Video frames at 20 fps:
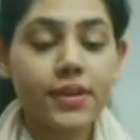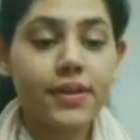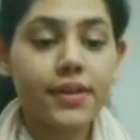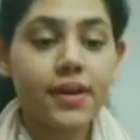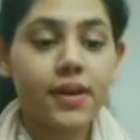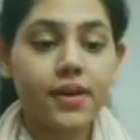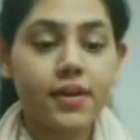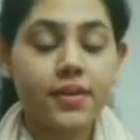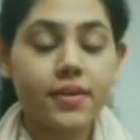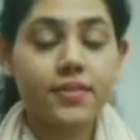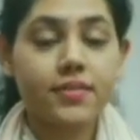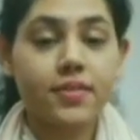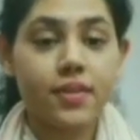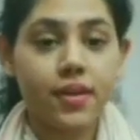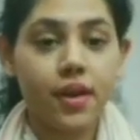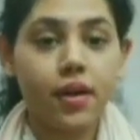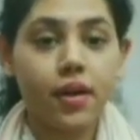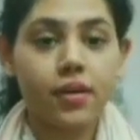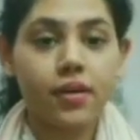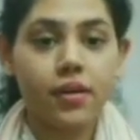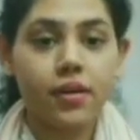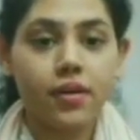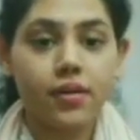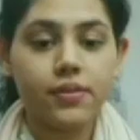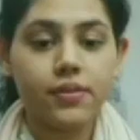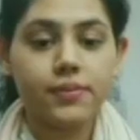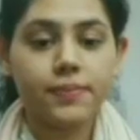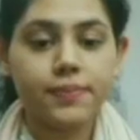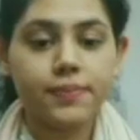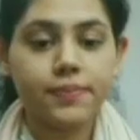Sheena is a young
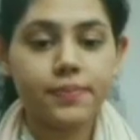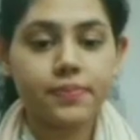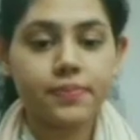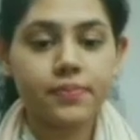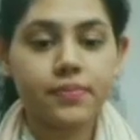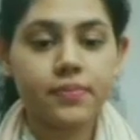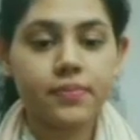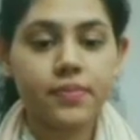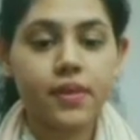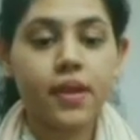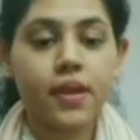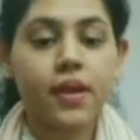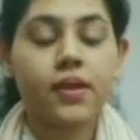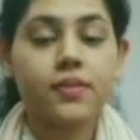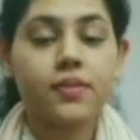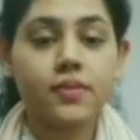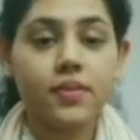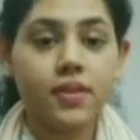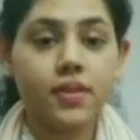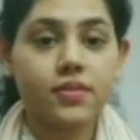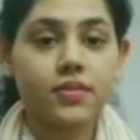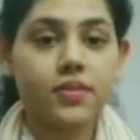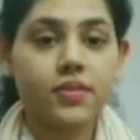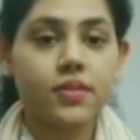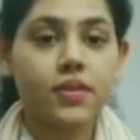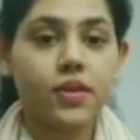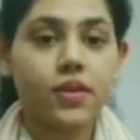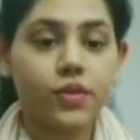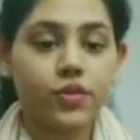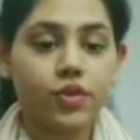girl.
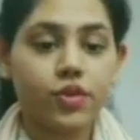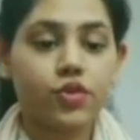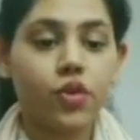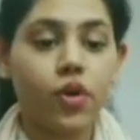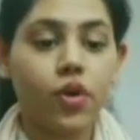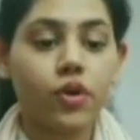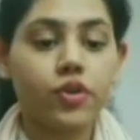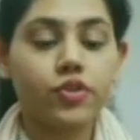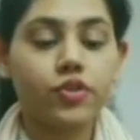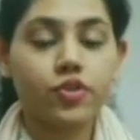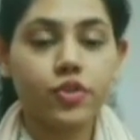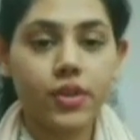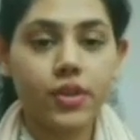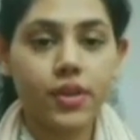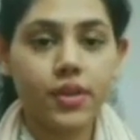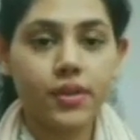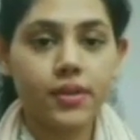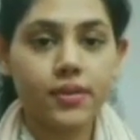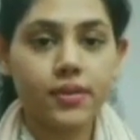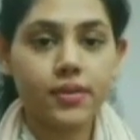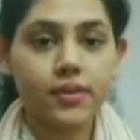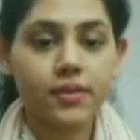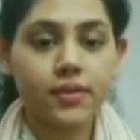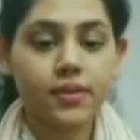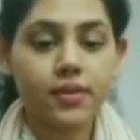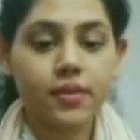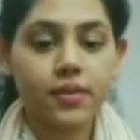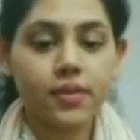This is a tall tree.